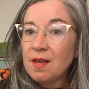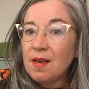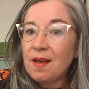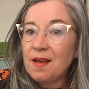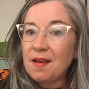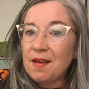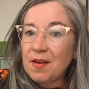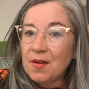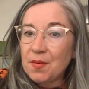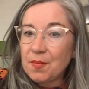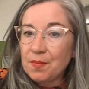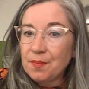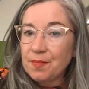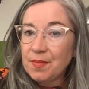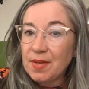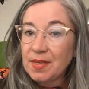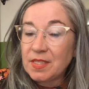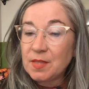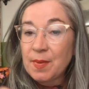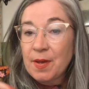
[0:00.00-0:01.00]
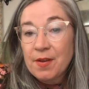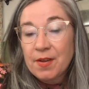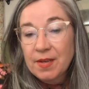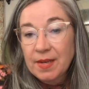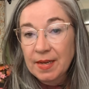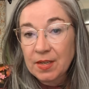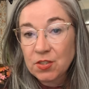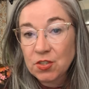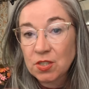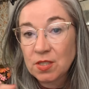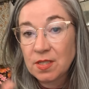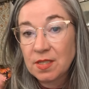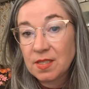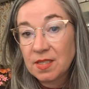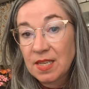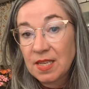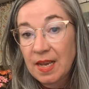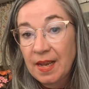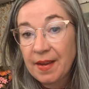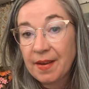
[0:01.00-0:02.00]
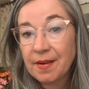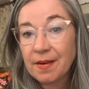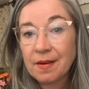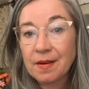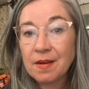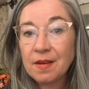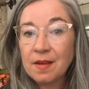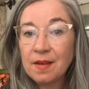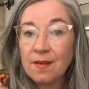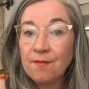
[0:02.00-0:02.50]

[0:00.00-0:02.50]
It's about connection and desire.